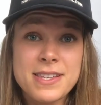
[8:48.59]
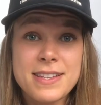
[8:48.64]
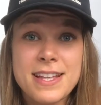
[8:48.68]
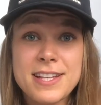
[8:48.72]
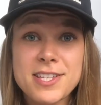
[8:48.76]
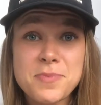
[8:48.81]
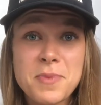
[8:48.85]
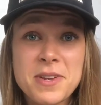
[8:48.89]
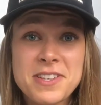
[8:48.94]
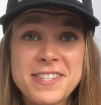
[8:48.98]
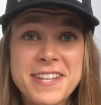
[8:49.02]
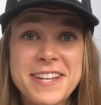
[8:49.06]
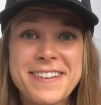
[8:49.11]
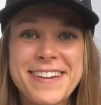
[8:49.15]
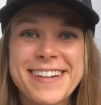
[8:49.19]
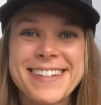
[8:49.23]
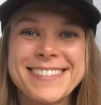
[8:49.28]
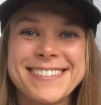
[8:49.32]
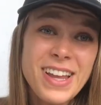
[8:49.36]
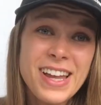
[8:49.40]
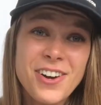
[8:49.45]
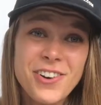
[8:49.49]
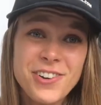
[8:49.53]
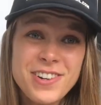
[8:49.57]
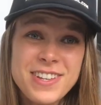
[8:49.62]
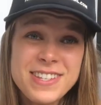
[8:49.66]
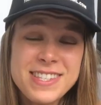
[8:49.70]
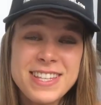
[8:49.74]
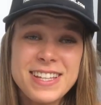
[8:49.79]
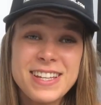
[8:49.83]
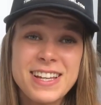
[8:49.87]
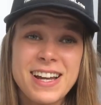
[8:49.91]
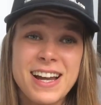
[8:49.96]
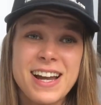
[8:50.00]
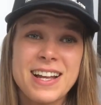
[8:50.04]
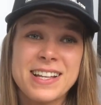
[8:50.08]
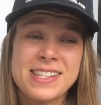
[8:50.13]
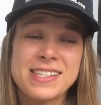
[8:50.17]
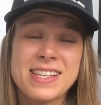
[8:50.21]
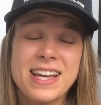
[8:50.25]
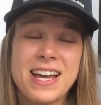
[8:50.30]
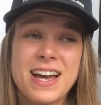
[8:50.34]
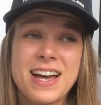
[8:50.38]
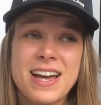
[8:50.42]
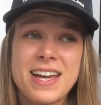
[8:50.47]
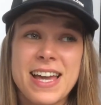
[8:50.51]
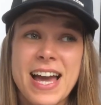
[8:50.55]
That's my secret. Honestly guys,
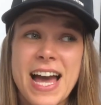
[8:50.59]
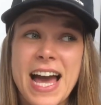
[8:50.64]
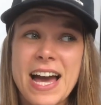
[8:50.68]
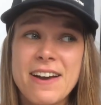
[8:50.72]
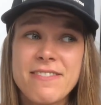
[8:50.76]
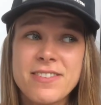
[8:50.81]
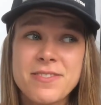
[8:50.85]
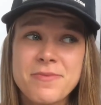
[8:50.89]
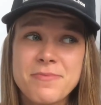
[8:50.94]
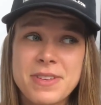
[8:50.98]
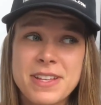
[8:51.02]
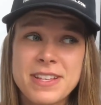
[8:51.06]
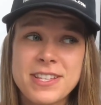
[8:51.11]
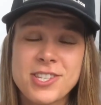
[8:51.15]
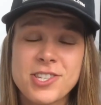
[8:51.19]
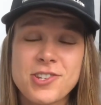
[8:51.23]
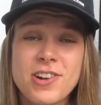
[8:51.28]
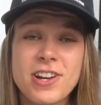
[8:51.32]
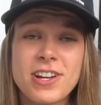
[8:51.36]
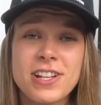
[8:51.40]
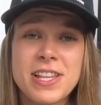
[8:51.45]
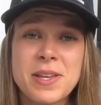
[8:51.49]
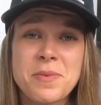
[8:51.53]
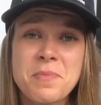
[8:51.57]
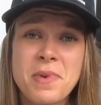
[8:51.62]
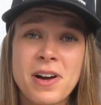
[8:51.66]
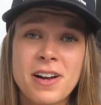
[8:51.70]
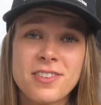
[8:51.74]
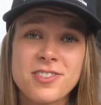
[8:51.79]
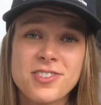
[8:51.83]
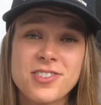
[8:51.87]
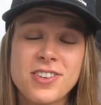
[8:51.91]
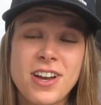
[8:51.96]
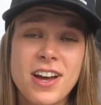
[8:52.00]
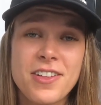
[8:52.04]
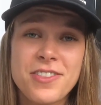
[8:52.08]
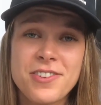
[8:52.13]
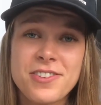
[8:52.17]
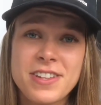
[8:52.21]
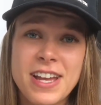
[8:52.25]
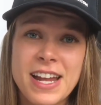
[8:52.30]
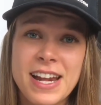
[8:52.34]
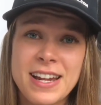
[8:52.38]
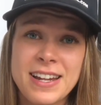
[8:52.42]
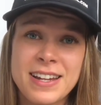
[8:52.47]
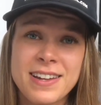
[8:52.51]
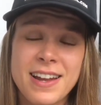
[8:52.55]
I haven't been struggling much other
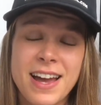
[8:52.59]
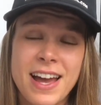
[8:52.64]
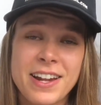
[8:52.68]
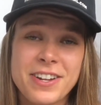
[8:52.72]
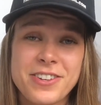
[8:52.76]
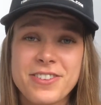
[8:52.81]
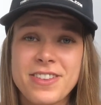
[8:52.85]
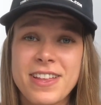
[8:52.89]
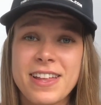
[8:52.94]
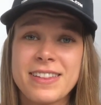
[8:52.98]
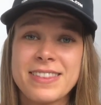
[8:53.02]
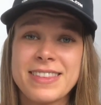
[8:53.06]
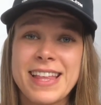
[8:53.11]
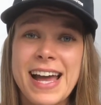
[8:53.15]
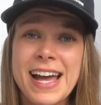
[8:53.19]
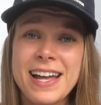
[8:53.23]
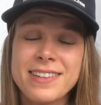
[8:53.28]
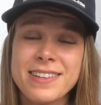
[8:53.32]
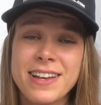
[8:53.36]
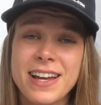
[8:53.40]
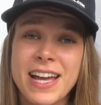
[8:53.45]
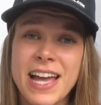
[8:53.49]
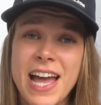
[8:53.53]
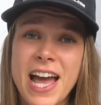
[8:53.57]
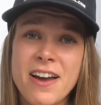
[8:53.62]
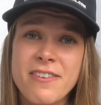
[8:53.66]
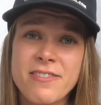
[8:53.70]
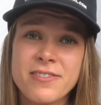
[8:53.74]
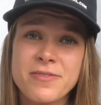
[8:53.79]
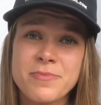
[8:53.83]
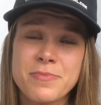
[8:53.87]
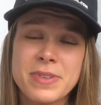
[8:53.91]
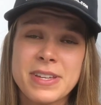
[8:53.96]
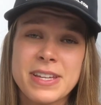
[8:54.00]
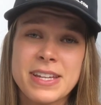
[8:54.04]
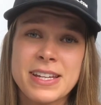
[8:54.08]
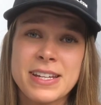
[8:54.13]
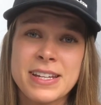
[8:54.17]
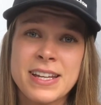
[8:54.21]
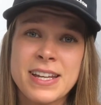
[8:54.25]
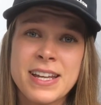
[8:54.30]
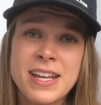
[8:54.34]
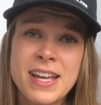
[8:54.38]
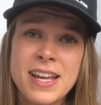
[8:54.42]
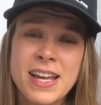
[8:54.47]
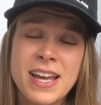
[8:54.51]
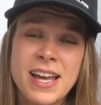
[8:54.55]
than that. I haven't been
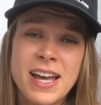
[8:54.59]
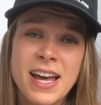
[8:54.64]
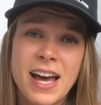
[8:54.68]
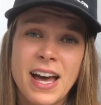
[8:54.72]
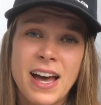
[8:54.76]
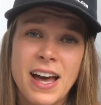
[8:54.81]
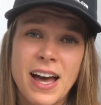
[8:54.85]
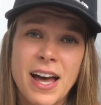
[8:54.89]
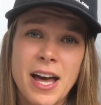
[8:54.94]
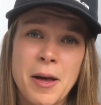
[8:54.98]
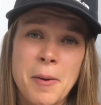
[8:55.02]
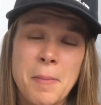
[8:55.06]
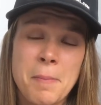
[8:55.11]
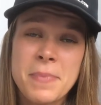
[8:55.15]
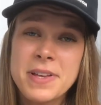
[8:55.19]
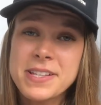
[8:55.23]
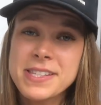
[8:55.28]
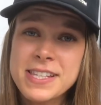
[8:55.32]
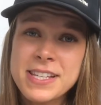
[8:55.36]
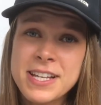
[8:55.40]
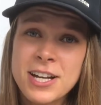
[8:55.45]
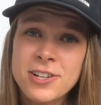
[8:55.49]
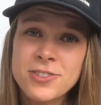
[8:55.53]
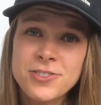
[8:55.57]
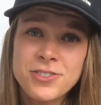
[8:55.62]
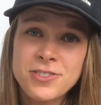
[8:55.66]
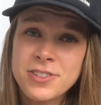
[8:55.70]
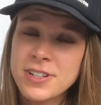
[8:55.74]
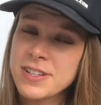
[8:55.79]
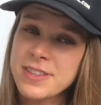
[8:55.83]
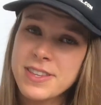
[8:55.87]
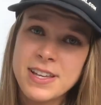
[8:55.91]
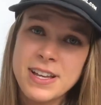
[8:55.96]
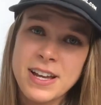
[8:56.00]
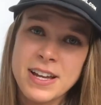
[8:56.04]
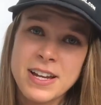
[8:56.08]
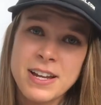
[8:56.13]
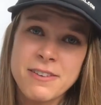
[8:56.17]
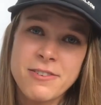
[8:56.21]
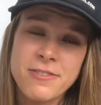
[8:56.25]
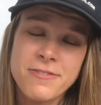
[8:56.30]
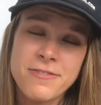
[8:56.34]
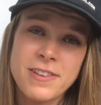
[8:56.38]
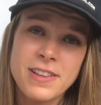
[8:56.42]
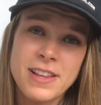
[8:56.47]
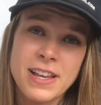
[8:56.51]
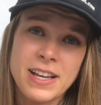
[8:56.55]
missing out on anything. I never
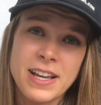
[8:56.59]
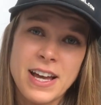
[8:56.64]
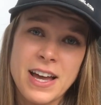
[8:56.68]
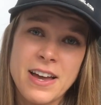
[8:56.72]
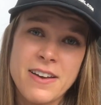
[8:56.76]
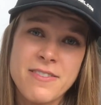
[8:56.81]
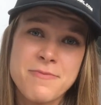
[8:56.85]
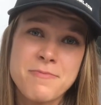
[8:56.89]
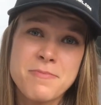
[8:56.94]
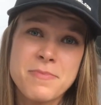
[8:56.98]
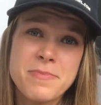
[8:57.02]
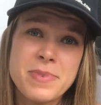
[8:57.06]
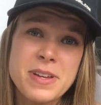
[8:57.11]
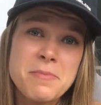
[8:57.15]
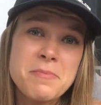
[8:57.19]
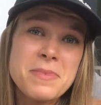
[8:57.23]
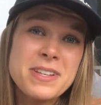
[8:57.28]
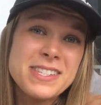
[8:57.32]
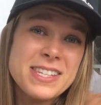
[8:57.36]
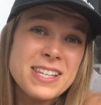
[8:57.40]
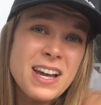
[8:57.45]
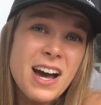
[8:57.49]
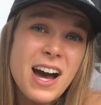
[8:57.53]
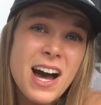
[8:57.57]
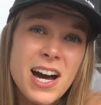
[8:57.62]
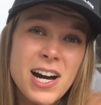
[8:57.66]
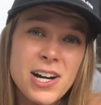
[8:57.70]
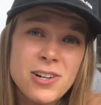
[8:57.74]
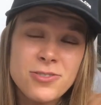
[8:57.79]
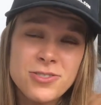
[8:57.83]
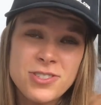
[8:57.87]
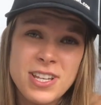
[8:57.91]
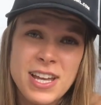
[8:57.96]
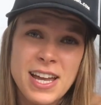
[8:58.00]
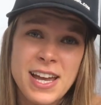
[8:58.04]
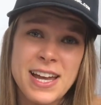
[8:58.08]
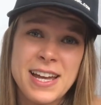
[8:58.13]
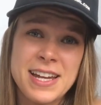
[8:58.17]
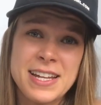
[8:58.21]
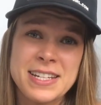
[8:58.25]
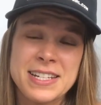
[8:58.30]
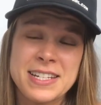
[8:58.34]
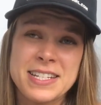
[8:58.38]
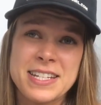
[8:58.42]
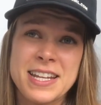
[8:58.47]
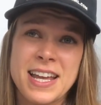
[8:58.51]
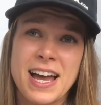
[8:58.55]
feel like I've been missing out,
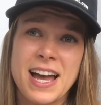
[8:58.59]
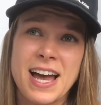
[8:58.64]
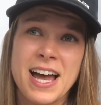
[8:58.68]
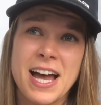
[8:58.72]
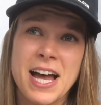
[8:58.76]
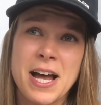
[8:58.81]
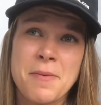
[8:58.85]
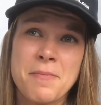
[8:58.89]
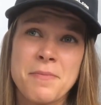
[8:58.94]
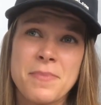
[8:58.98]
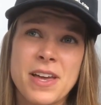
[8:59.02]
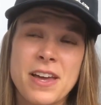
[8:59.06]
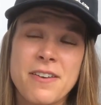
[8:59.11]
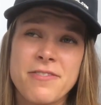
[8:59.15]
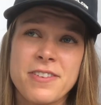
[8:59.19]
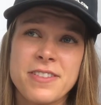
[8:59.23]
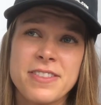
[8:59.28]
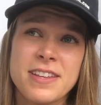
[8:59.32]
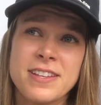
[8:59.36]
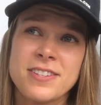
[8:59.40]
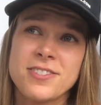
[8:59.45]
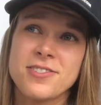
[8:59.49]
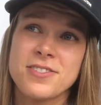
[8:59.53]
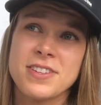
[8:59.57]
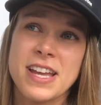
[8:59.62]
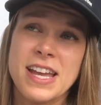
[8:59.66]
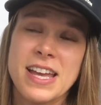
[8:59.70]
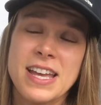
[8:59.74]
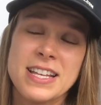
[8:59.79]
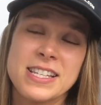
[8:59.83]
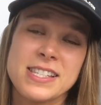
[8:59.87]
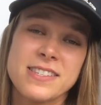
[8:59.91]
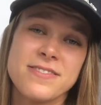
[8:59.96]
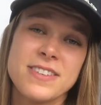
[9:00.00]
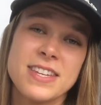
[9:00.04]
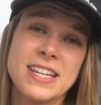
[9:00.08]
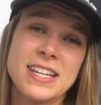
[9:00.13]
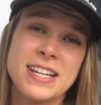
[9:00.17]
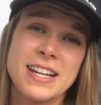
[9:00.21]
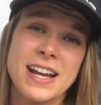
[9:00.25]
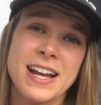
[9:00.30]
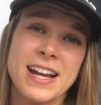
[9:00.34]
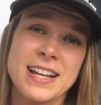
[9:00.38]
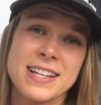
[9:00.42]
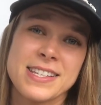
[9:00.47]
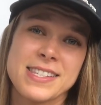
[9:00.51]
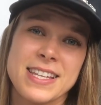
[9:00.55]
and everything today is
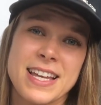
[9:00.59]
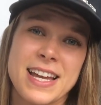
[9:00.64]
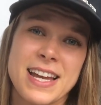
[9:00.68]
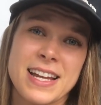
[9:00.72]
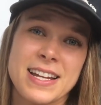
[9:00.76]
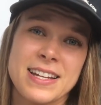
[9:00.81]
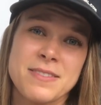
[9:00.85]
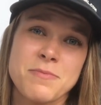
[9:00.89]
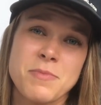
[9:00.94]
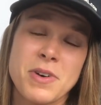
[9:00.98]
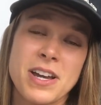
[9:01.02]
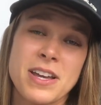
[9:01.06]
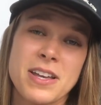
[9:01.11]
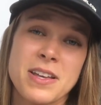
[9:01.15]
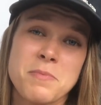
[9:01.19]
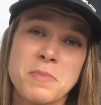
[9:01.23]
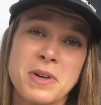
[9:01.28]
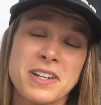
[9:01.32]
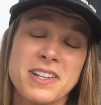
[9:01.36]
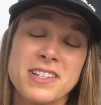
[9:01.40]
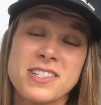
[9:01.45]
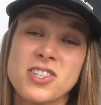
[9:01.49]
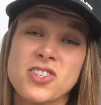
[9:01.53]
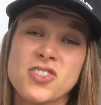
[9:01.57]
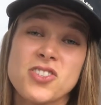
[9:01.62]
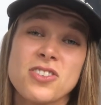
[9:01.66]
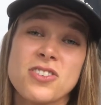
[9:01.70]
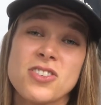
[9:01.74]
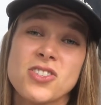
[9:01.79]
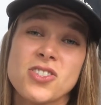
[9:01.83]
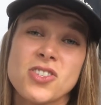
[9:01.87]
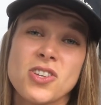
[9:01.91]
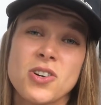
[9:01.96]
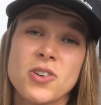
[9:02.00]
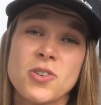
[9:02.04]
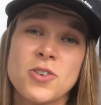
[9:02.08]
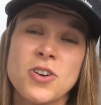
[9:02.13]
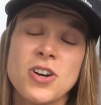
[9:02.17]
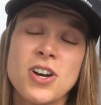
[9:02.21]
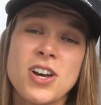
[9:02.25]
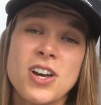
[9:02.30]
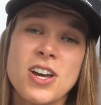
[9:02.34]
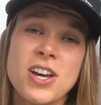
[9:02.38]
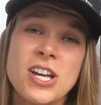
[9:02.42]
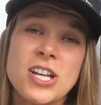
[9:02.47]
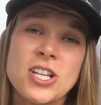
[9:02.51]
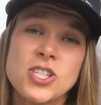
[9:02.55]
veganized, and my decision is so
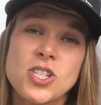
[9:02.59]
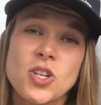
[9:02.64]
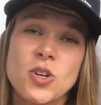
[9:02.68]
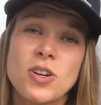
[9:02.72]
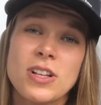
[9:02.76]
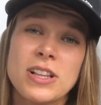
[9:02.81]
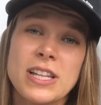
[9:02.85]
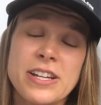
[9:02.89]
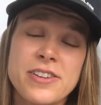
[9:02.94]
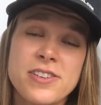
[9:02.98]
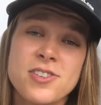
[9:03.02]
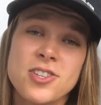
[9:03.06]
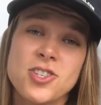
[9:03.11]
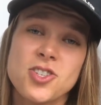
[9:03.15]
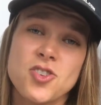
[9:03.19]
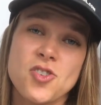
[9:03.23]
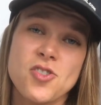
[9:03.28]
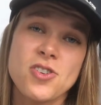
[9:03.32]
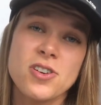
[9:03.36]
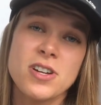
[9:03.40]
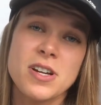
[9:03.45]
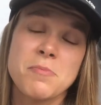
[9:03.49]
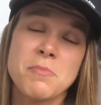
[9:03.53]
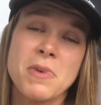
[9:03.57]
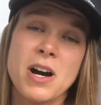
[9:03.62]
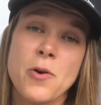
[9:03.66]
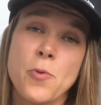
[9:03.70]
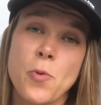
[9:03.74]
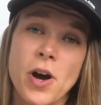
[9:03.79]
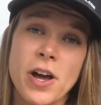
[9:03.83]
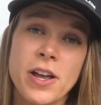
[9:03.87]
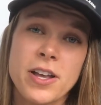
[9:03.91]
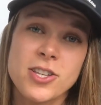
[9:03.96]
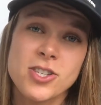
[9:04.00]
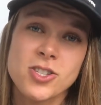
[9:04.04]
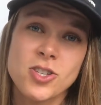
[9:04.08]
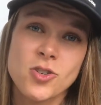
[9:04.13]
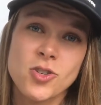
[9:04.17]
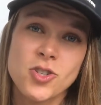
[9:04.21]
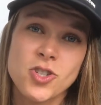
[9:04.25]
clear and strong, and my why is so